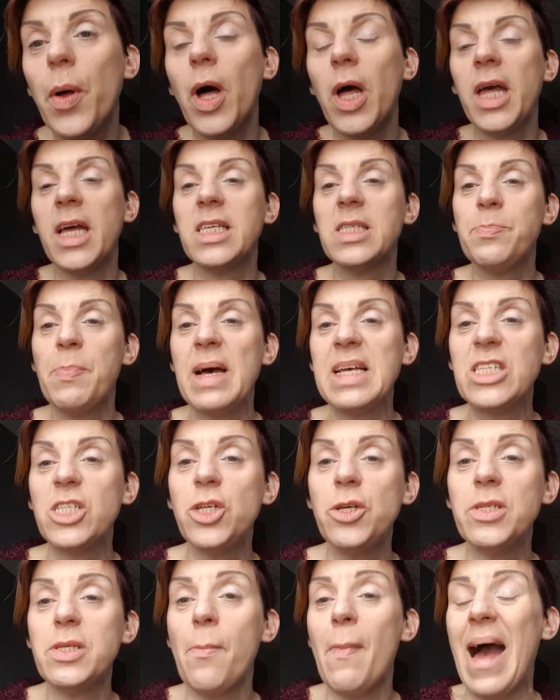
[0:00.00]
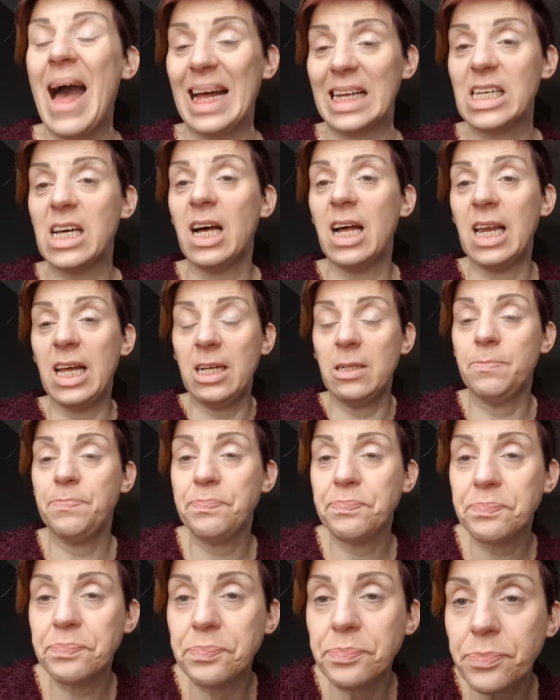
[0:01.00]
it's best to use a matte colour.
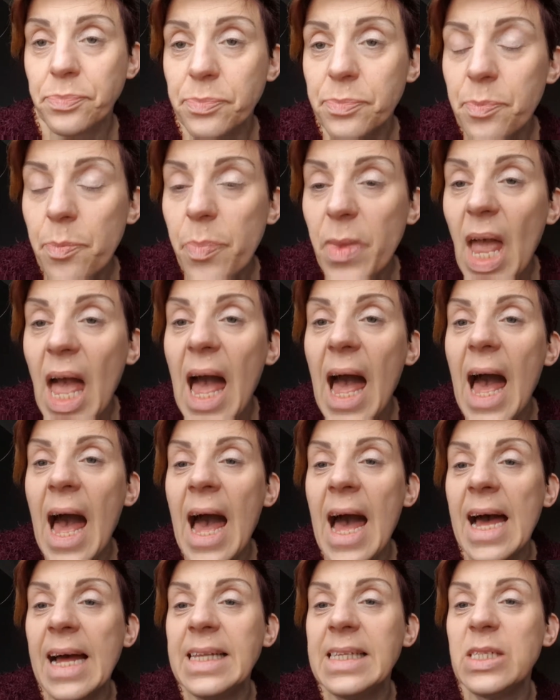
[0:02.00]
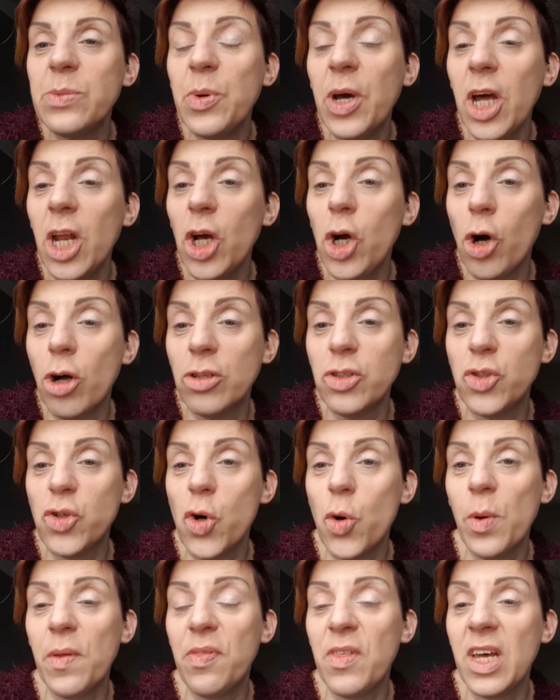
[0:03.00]
And we're going to
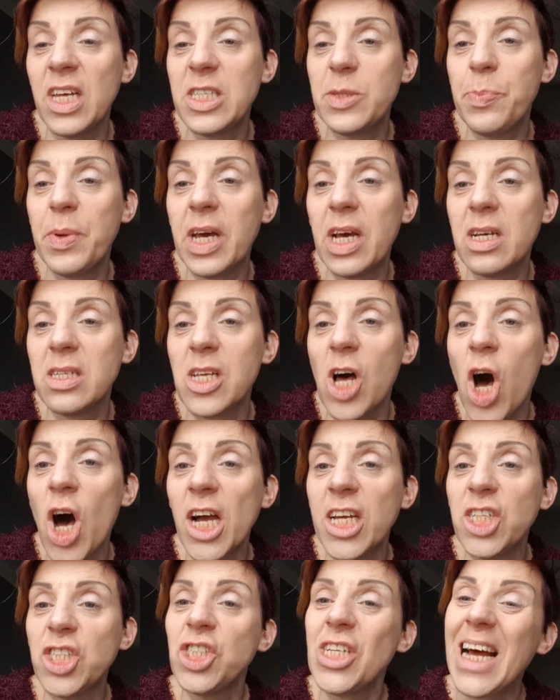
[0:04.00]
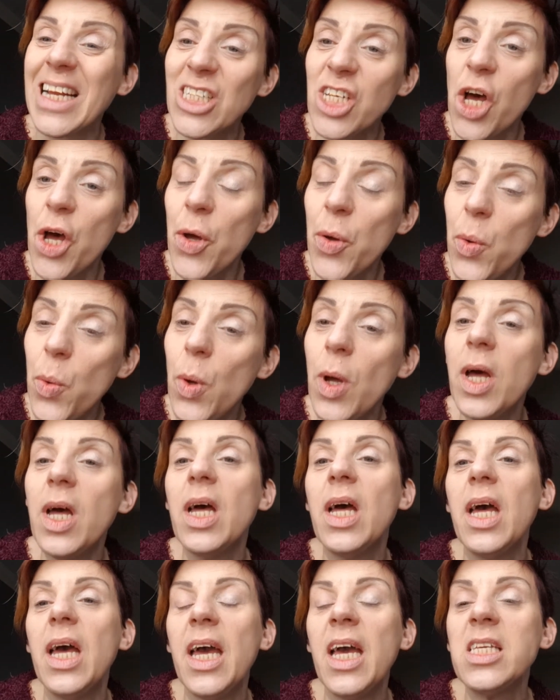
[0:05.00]
contour with this because eyeshadow
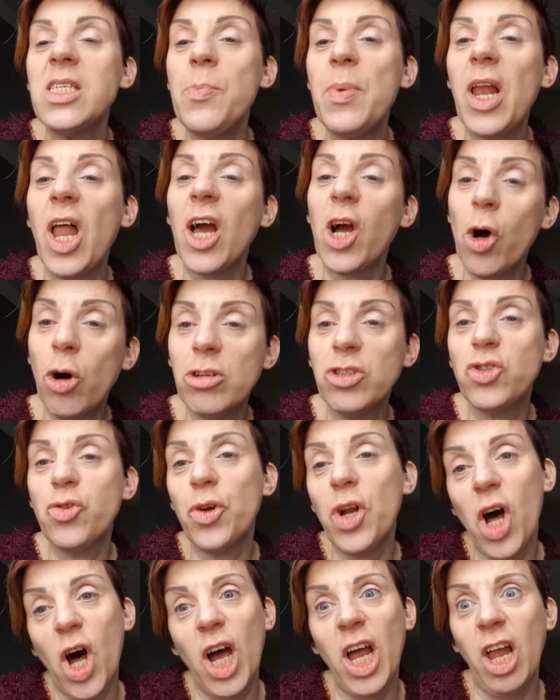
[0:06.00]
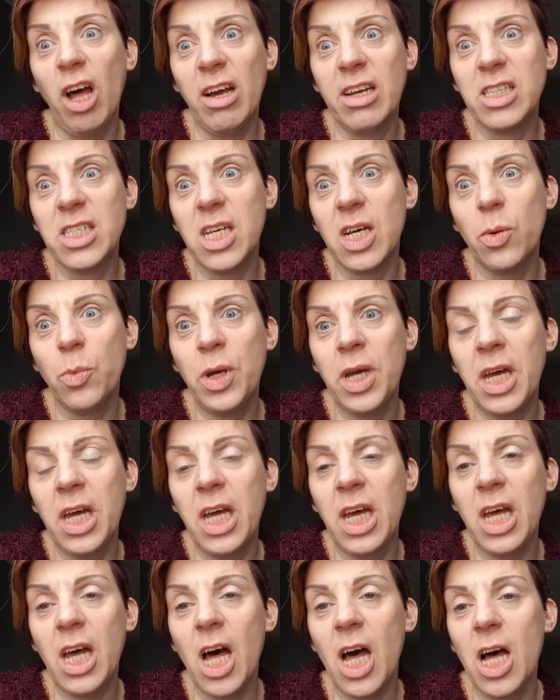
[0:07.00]
is a bit like contour and highlighter.
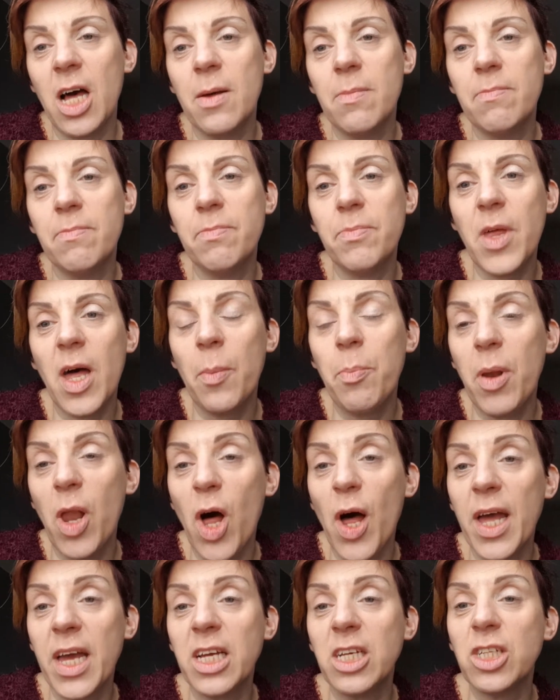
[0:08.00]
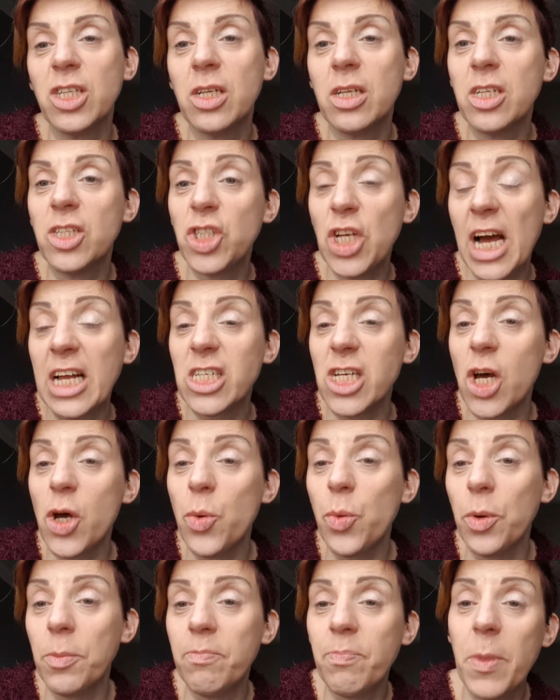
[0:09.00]
We're applying
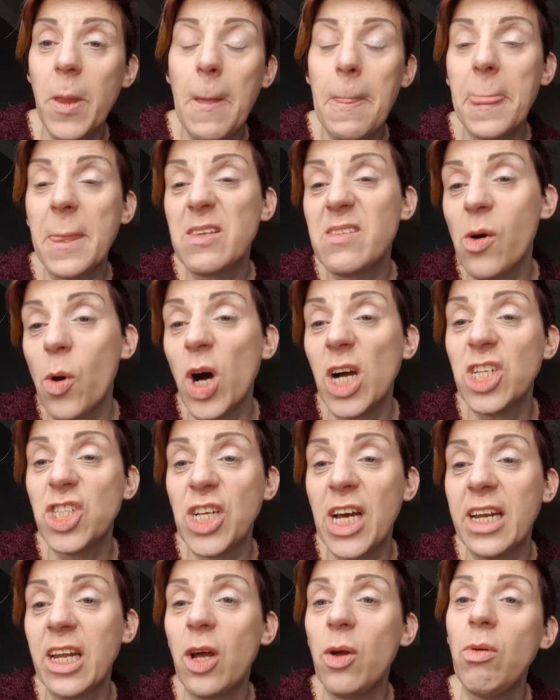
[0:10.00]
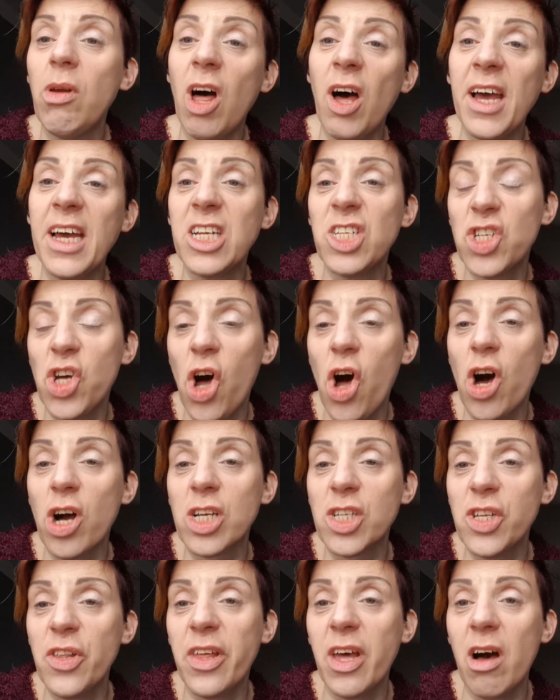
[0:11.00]
shadow, so eyeshadow, light and
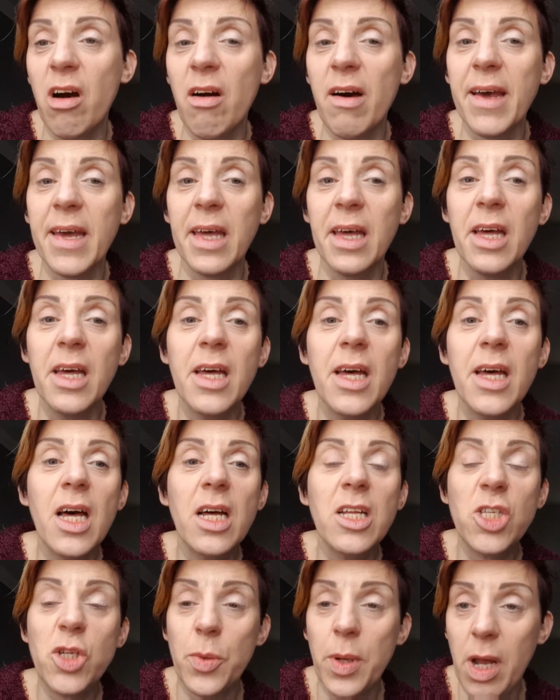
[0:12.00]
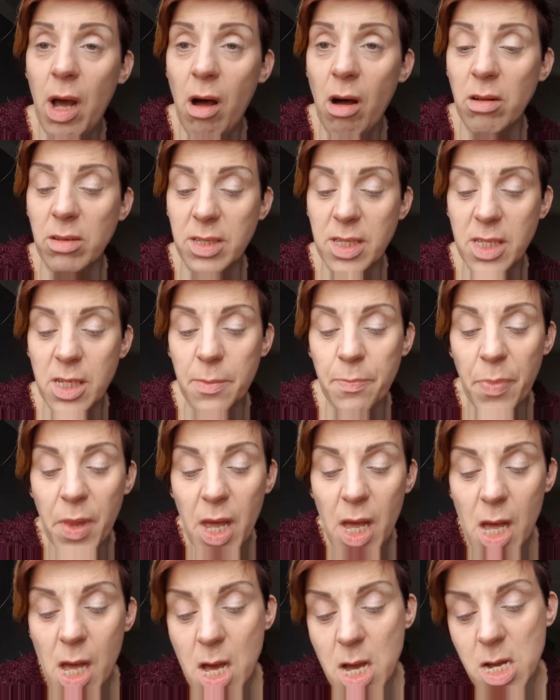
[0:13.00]
dark, to the eye to enhance them.
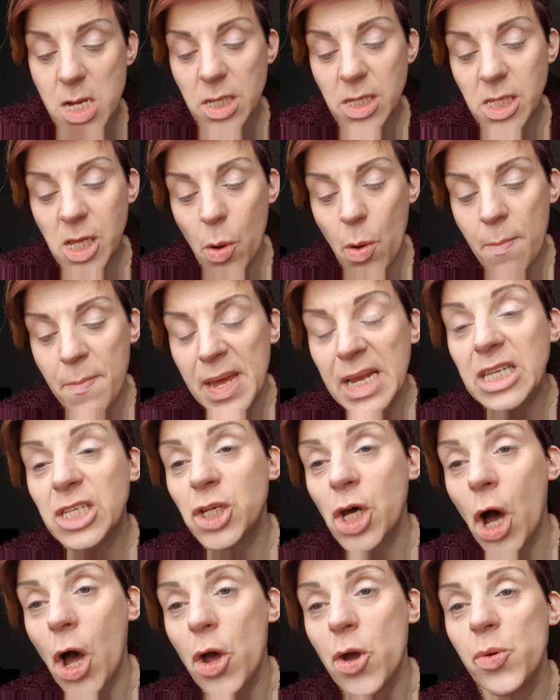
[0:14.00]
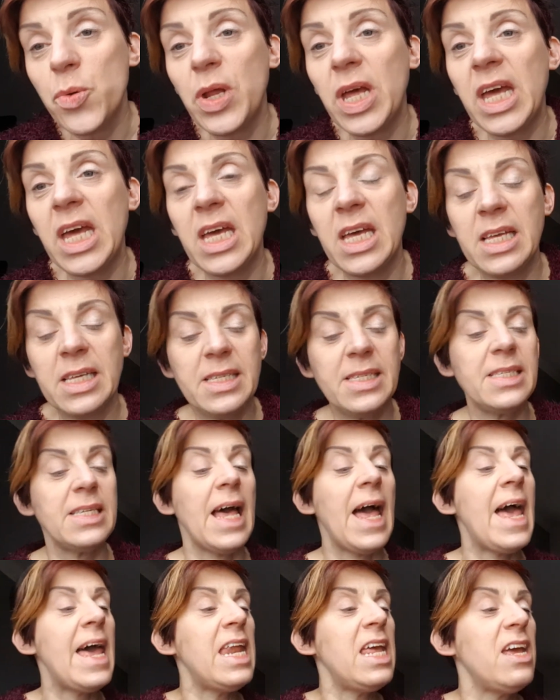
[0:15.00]
So a mid-tone is
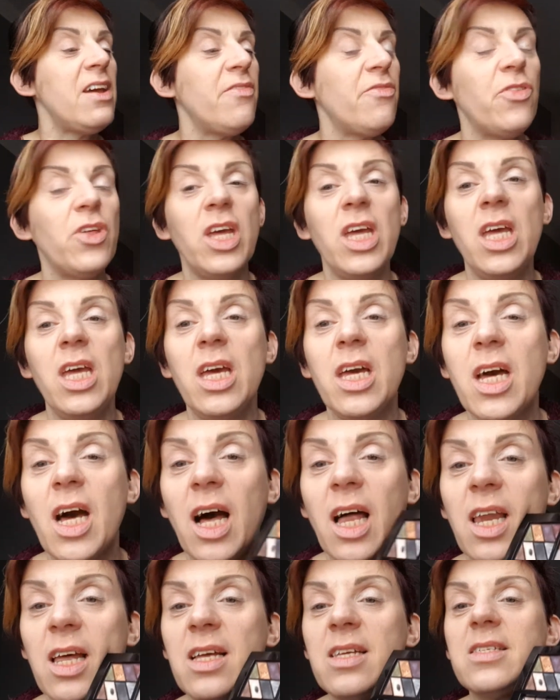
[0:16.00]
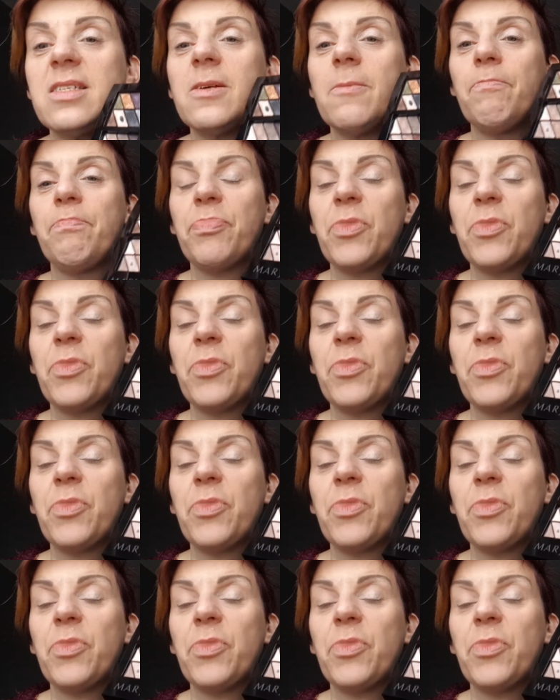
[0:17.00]
any of the colours